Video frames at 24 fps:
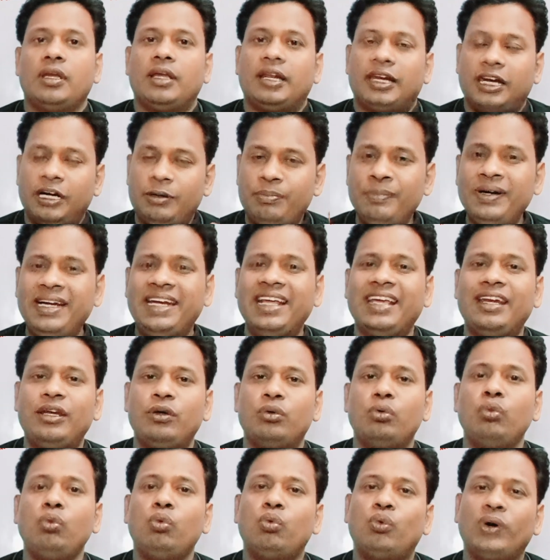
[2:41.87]
Let me tell you,
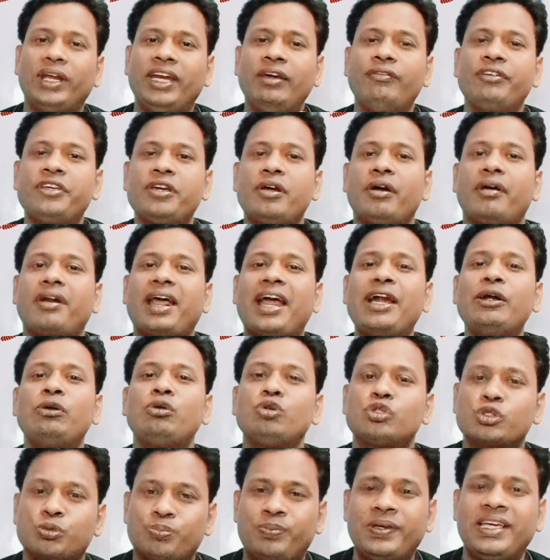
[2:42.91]
whenever you are trying to
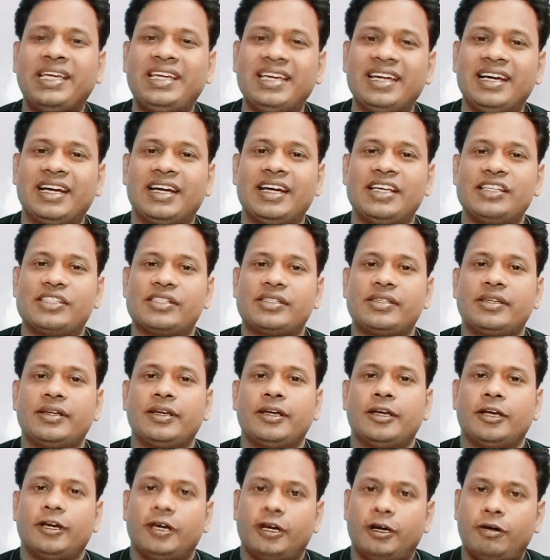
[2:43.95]
speak English,
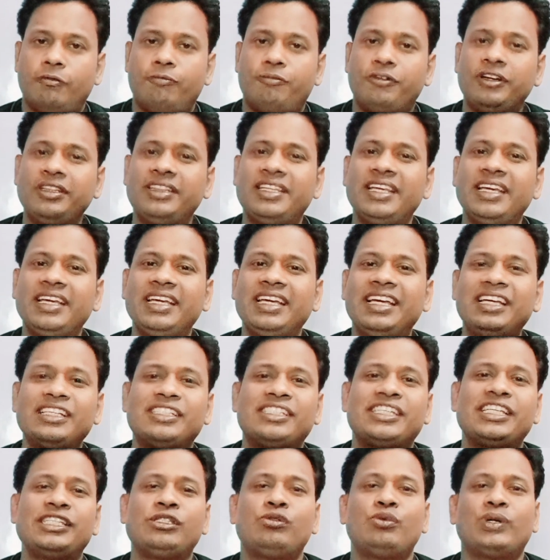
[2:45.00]
everything is
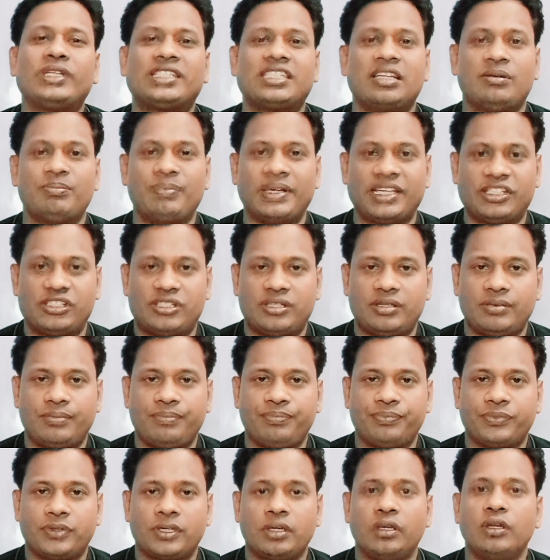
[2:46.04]
situation based.
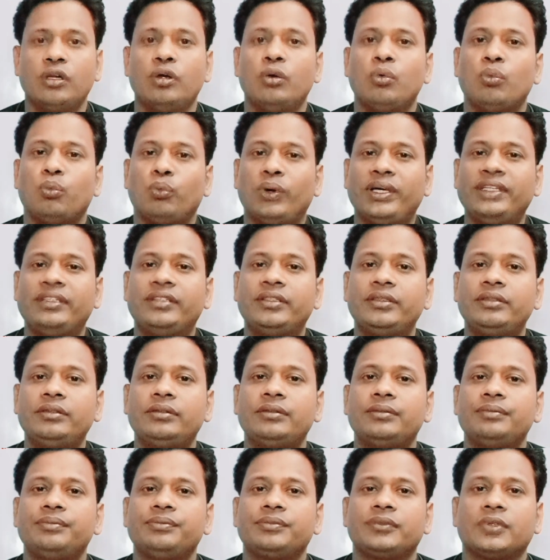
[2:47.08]
Whether
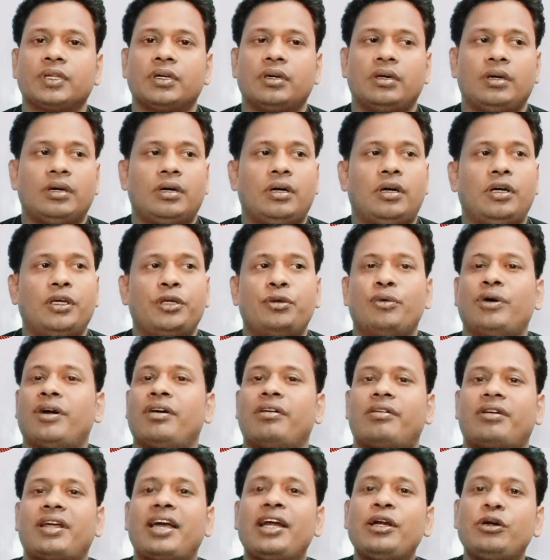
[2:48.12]
you are
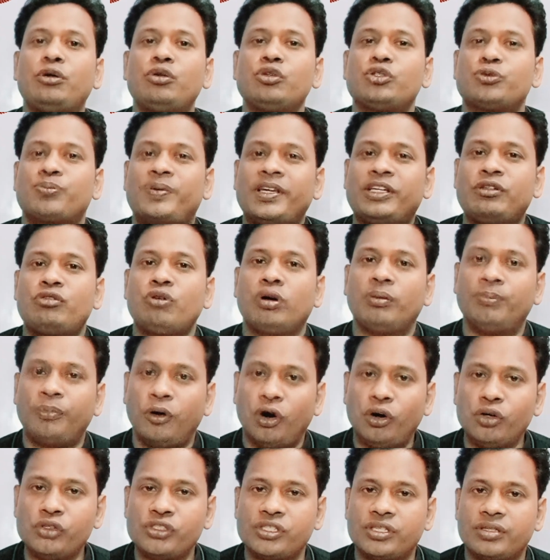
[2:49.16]
trying to speak to a
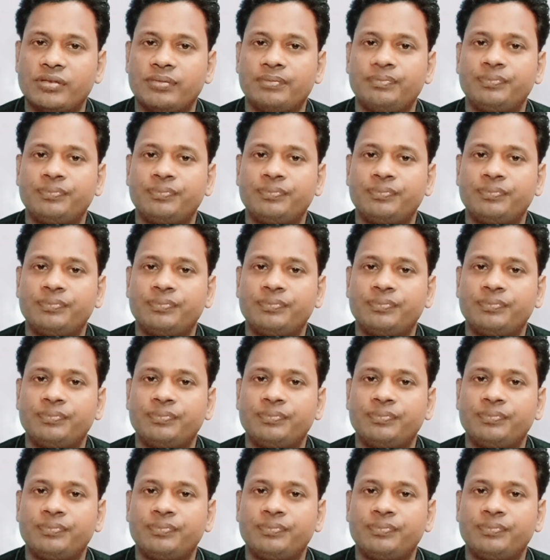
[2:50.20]
boss,